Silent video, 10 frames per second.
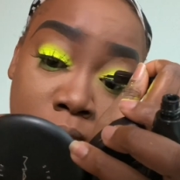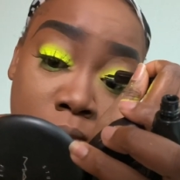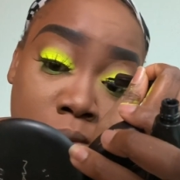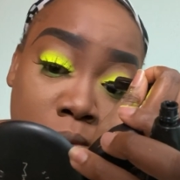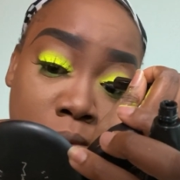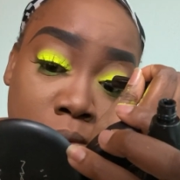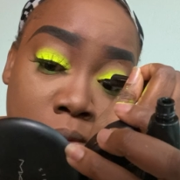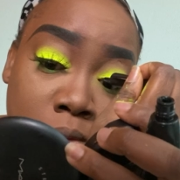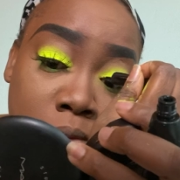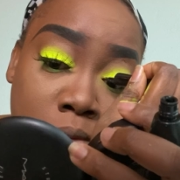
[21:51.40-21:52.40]

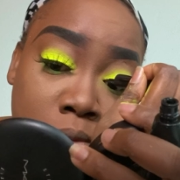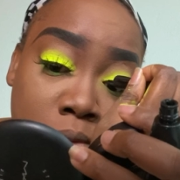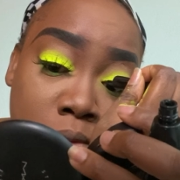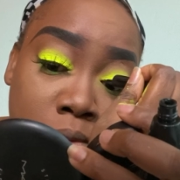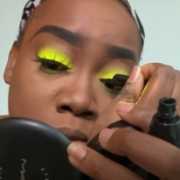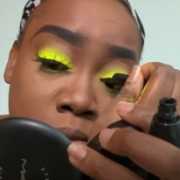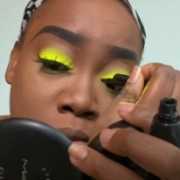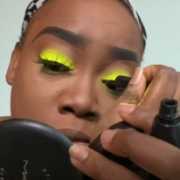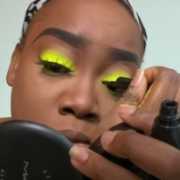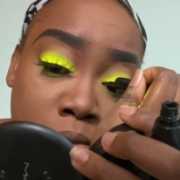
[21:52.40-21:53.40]

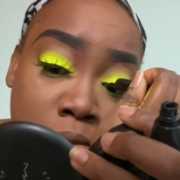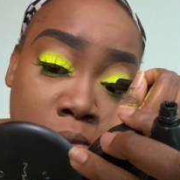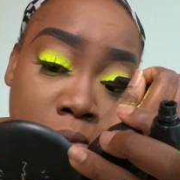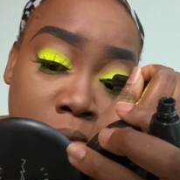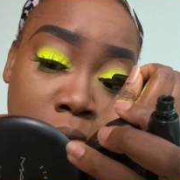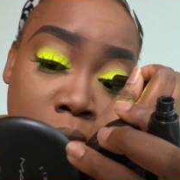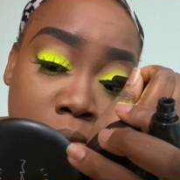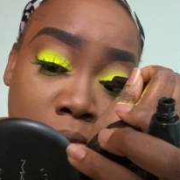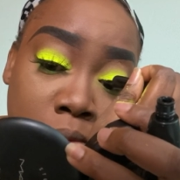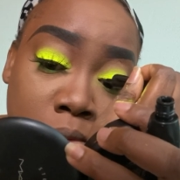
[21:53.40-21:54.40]

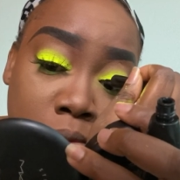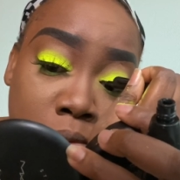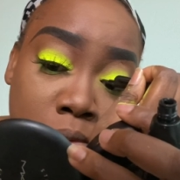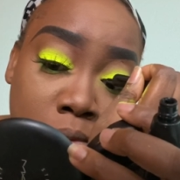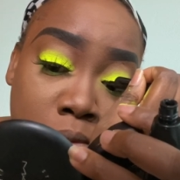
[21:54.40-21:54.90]
(no one is talking)